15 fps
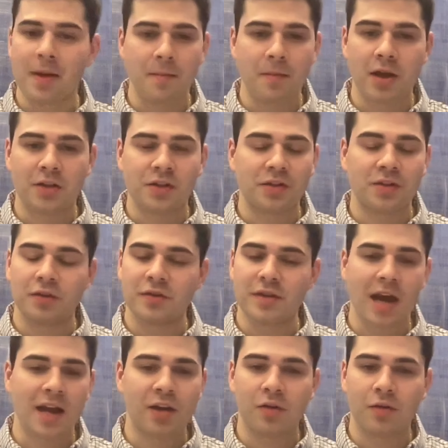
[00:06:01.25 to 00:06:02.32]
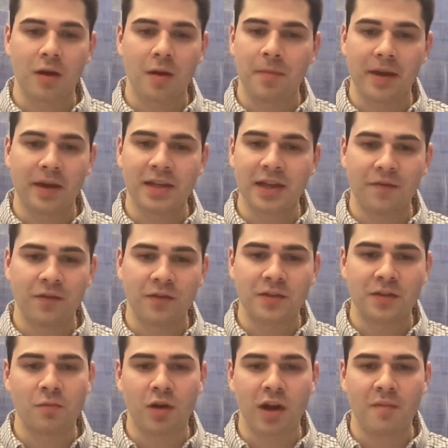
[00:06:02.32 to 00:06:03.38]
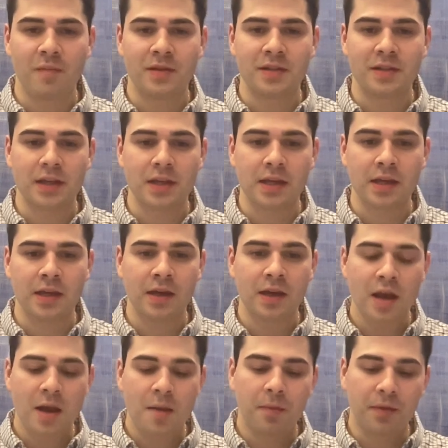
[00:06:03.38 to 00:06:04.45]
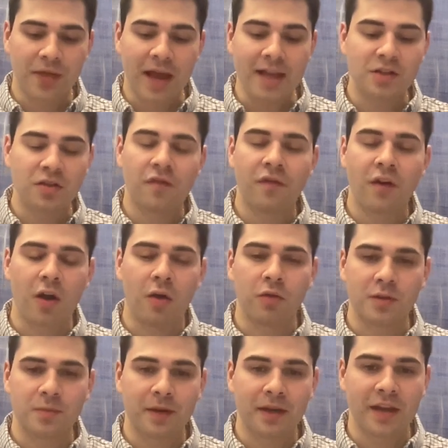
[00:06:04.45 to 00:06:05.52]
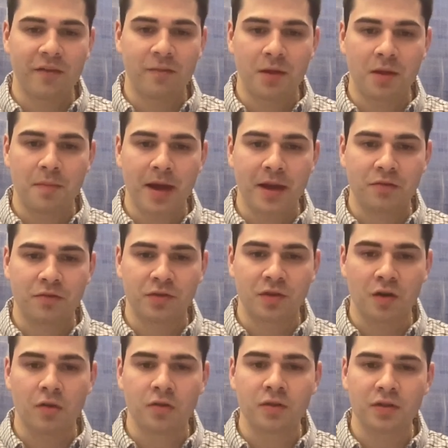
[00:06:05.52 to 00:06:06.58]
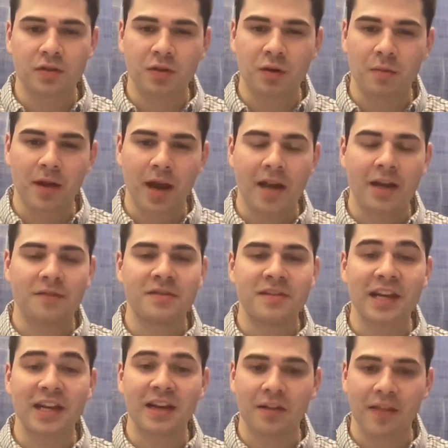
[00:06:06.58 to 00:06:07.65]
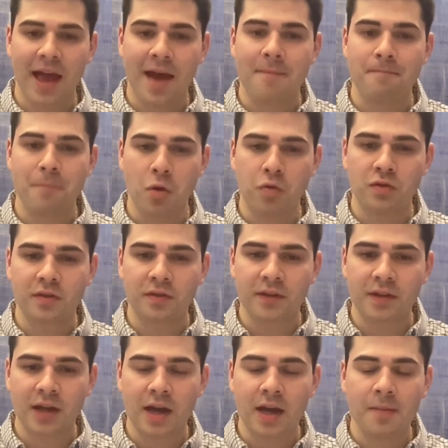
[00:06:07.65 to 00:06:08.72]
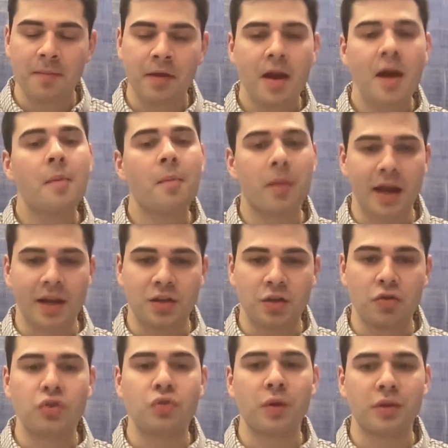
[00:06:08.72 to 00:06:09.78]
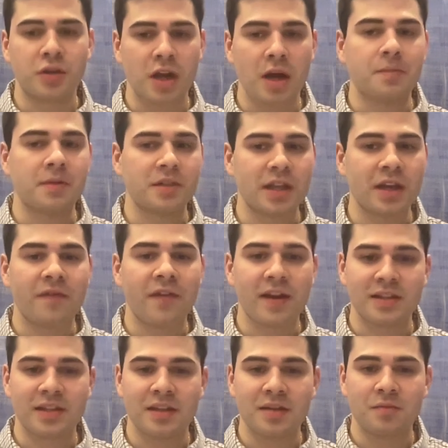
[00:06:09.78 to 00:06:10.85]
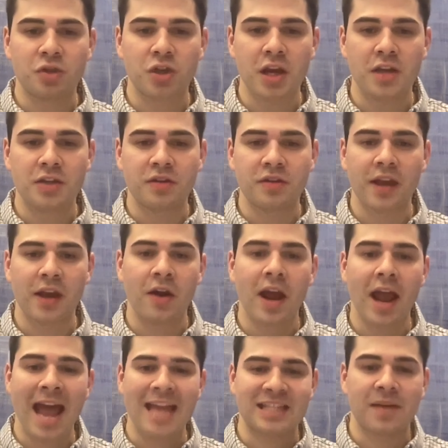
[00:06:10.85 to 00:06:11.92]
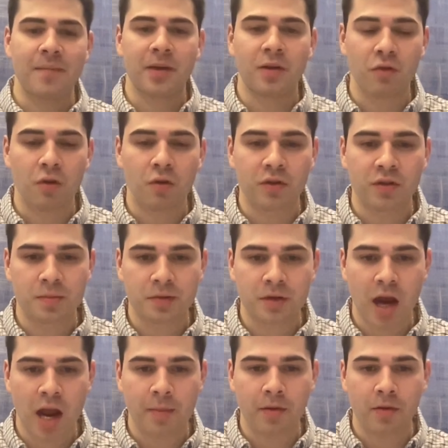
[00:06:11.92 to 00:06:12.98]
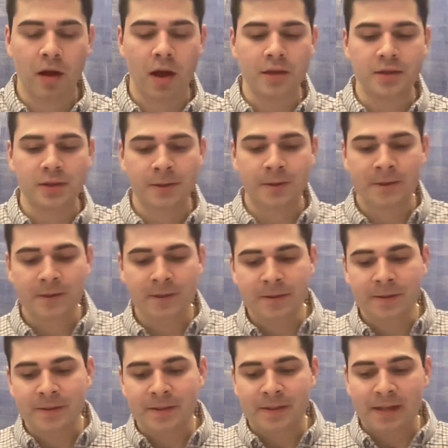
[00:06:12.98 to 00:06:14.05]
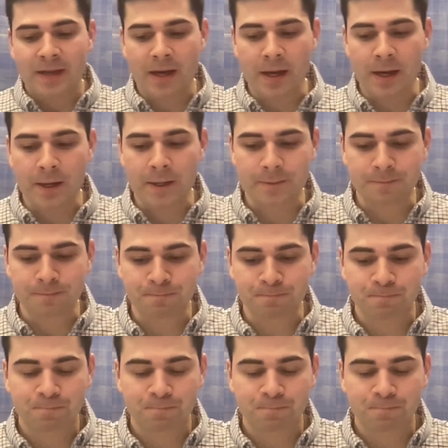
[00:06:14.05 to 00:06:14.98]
much. There's not a big difference in what I've been seeing, but that's so far what's been giving me the best results. So I'm kind of sticking to that most of the time, but I do switch it up to see if I see some changes in there as I've been growing subscriber-wise. But